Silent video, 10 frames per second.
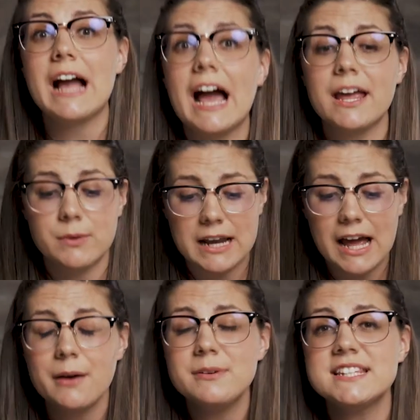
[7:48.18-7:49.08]
guy when
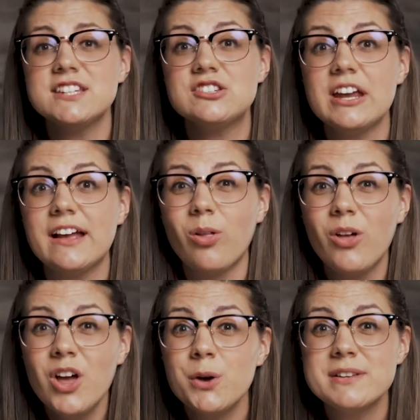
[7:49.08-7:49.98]
I was in jail
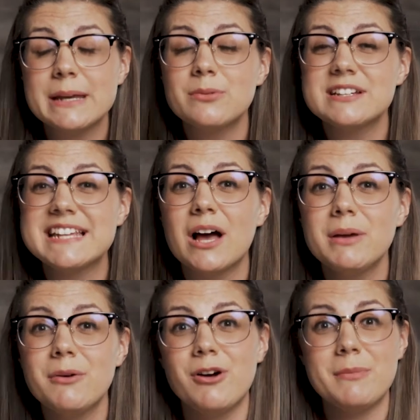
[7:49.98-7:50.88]
who was able to tell
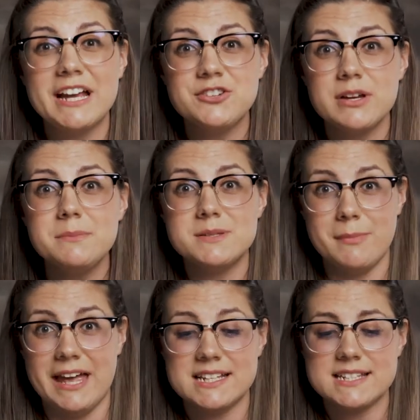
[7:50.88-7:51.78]
me what my dreams
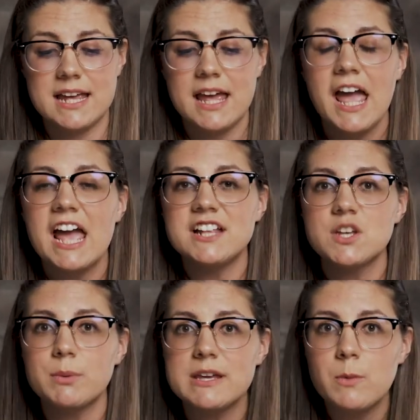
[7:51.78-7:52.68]
meant. And
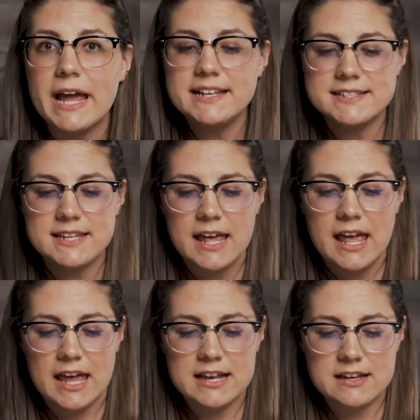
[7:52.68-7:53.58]
so he went
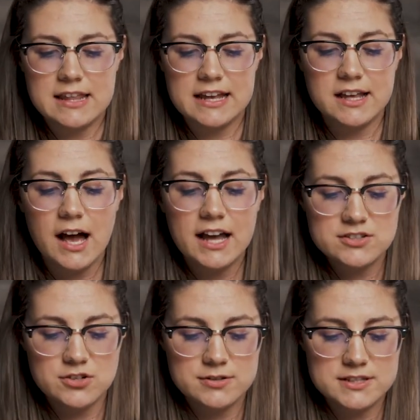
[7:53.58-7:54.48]
and they got
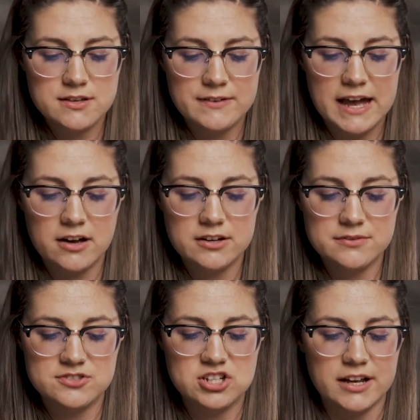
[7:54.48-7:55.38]
Joseph out
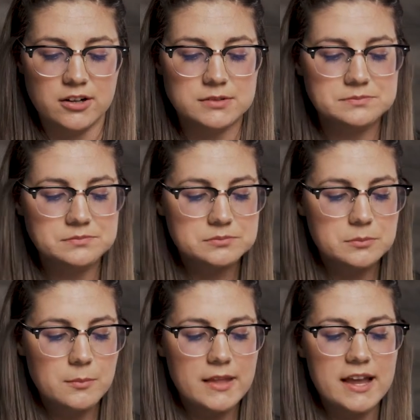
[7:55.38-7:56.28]
of jail
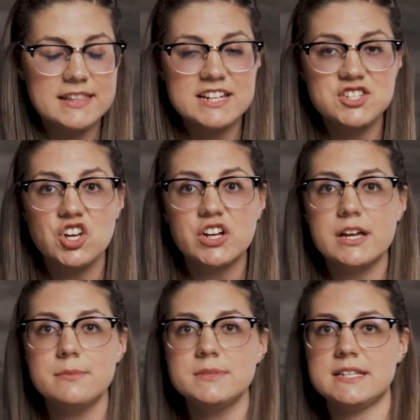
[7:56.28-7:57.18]
and they took
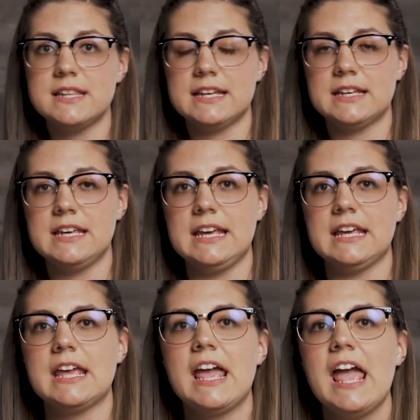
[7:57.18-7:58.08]
him to the
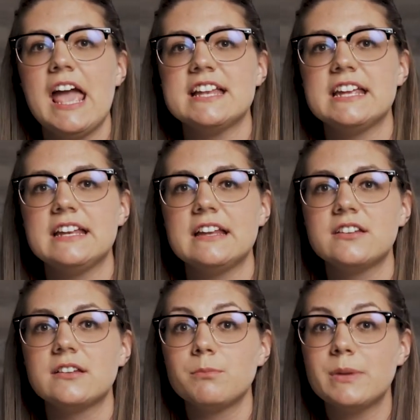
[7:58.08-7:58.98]
king. And
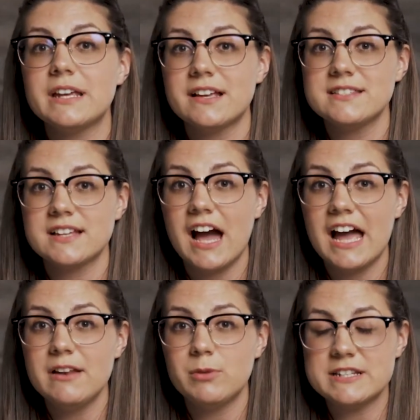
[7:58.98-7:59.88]
because
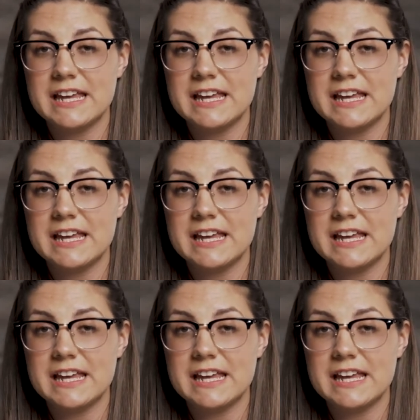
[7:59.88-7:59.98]
God